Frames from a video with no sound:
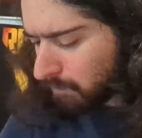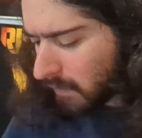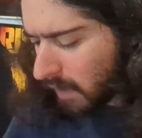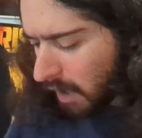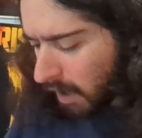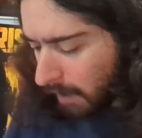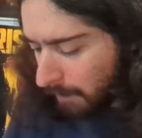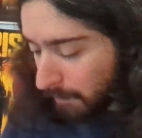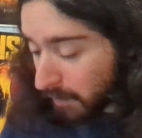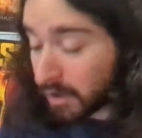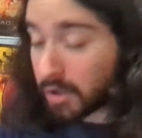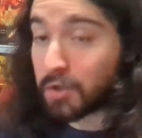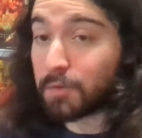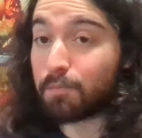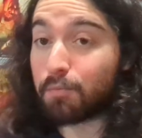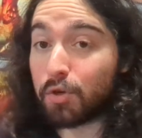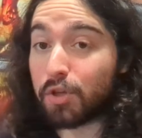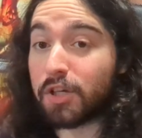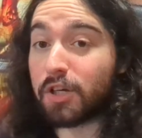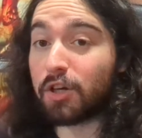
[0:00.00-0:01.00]
But it's
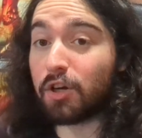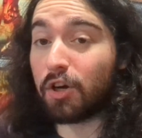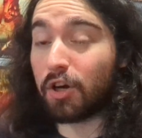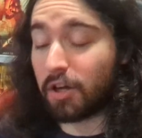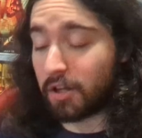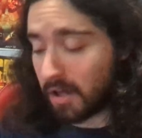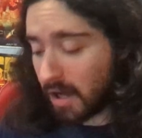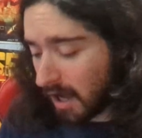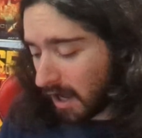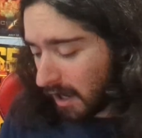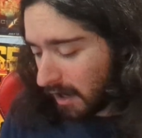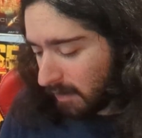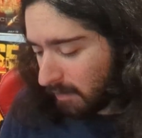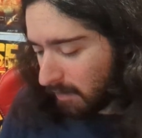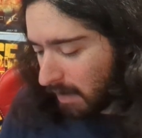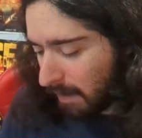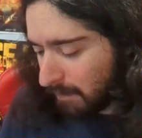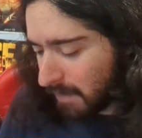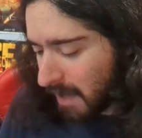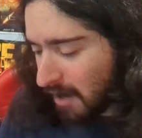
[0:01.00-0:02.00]
pretty good.
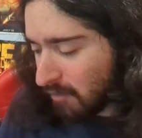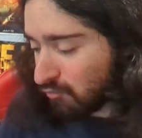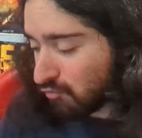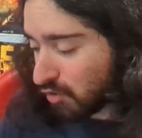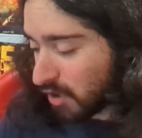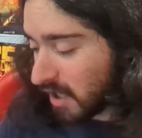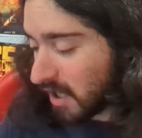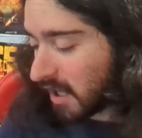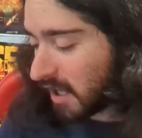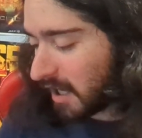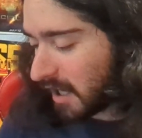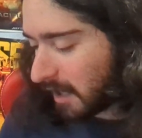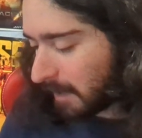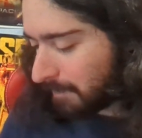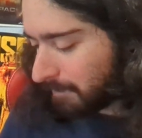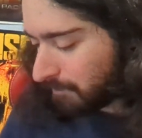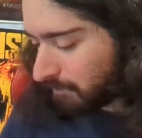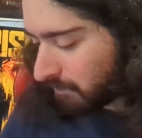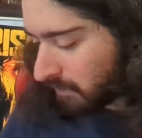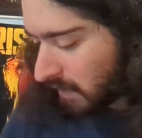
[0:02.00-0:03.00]
I'm not really
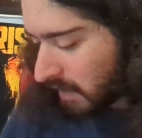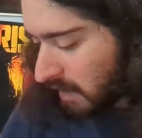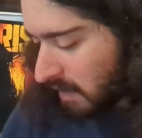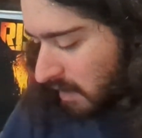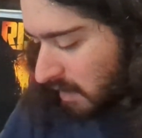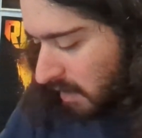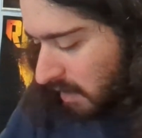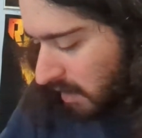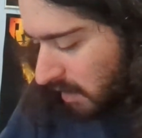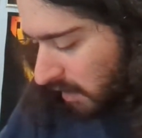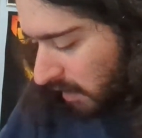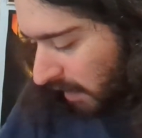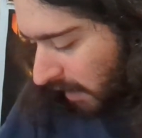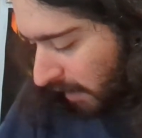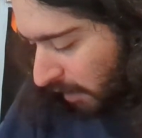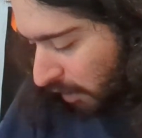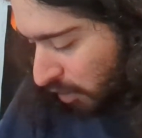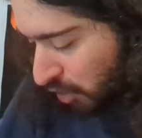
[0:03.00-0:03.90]
like a